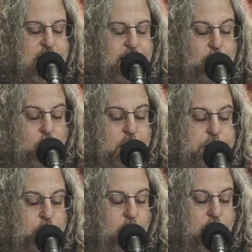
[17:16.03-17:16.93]
And I walked
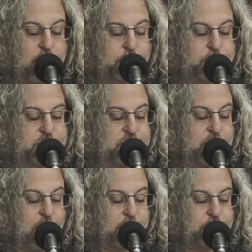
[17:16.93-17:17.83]
through Hawkers and
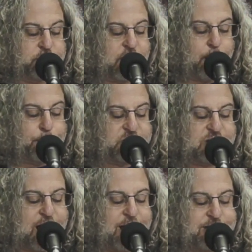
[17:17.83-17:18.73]
Gawkers
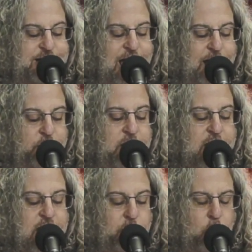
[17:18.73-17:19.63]
upside down,
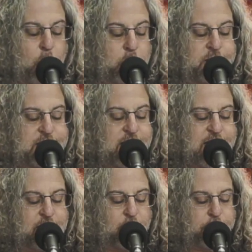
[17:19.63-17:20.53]
and rode on the
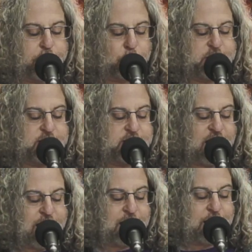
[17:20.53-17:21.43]
L 3
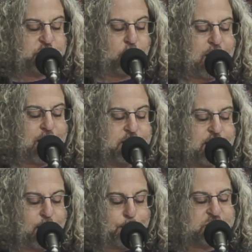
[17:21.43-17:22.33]
times around
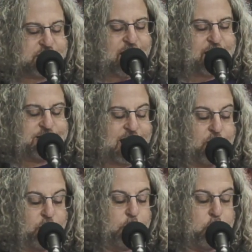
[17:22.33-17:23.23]
the upside
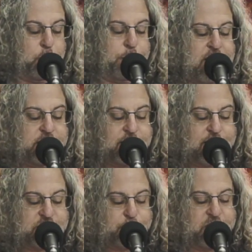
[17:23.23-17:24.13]
down loop, till
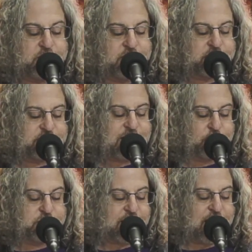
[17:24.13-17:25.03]
I spun to the
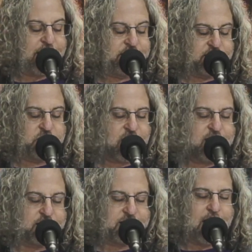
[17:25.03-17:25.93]
south side, to
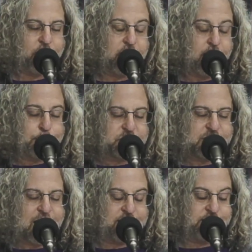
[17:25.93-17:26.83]
Chinatown
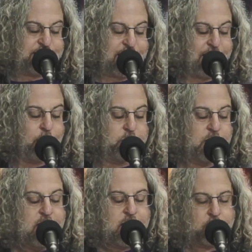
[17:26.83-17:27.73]
upside down,
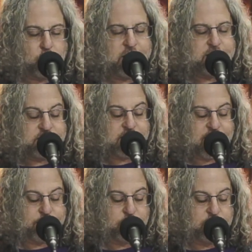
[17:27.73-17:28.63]
and went into
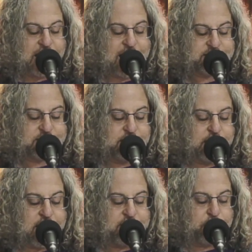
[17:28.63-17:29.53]
Everlasting
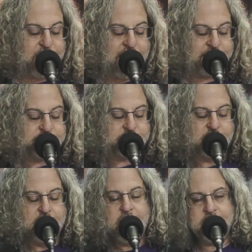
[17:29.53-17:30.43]
Life Palace,
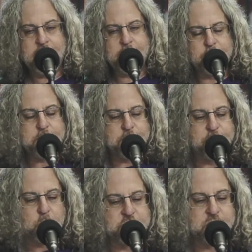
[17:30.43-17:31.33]
and every
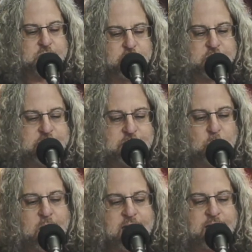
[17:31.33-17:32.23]
fortune cookie
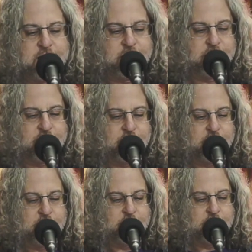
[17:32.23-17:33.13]
read,
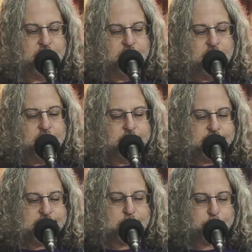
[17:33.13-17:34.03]

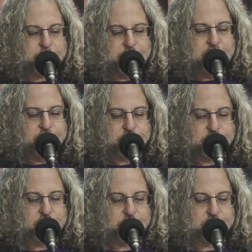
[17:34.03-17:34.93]
leap
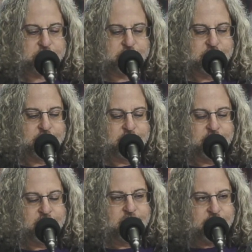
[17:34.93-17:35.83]
first,
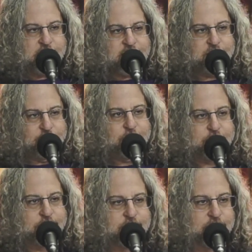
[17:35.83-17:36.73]
then
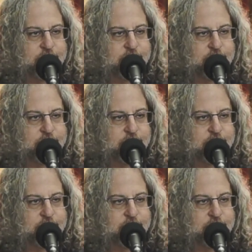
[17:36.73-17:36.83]
look.